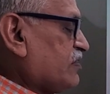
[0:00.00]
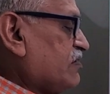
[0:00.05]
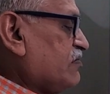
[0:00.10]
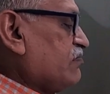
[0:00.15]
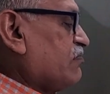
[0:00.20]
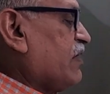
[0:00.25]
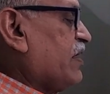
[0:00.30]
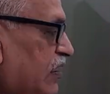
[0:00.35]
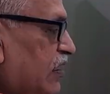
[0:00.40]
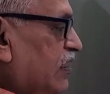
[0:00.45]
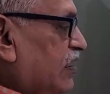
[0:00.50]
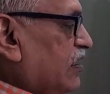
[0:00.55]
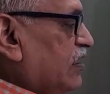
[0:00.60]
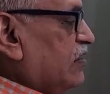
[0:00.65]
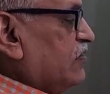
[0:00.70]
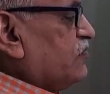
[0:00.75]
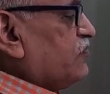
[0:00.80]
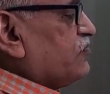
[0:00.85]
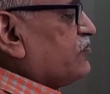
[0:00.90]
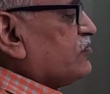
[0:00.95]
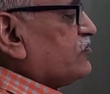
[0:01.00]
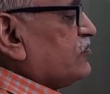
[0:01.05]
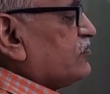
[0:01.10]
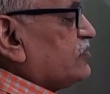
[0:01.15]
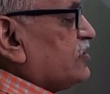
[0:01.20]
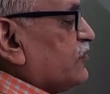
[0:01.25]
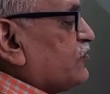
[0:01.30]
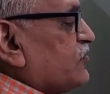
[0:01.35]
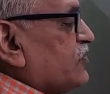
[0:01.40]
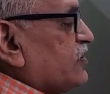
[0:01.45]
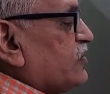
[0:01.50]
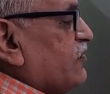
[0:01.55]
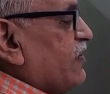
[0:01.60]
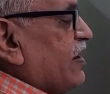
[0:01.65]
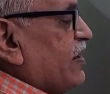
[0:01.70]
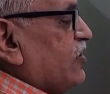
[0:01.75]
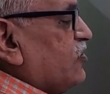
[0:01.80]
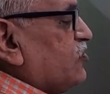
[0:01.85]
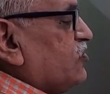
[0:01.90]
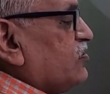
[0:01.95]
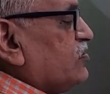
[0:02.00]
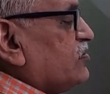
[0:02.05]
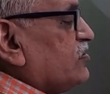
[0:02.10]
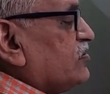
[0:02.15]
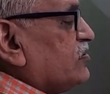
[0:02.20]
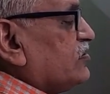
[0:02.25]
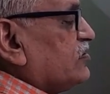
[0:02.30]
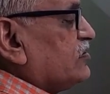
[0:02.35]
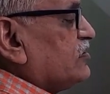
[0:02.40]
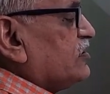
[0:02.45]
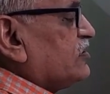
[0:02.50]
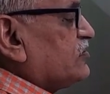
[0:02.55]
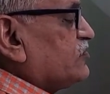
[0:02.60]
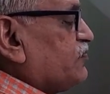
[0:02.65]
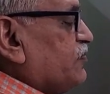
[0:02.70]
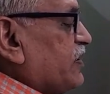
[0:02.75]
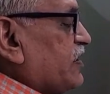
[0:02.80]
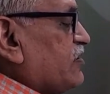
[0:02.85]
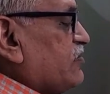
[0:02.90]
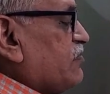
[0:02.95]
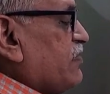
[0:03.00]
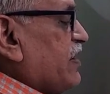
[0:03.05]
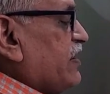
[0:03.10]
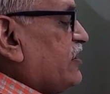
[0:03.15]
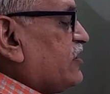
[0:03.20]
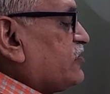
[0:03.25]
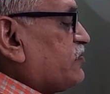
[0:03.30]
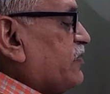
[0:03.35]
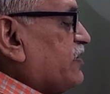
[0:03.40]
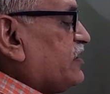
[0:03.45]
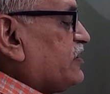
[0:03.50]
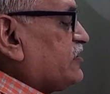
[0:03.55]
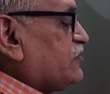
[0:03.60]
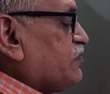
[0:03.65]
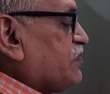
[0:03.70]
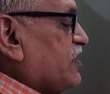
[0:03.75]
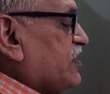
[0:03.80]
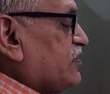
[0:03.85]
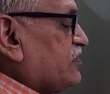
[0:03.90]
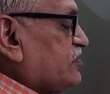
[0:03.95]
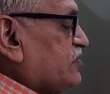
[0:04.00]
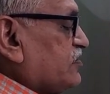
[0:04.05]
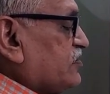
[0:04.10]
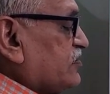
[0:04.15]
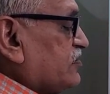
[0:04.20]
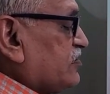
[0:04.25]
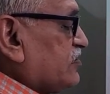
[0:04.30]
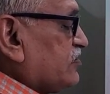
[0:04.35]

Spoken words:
minus substituting value, this become minus minus plus,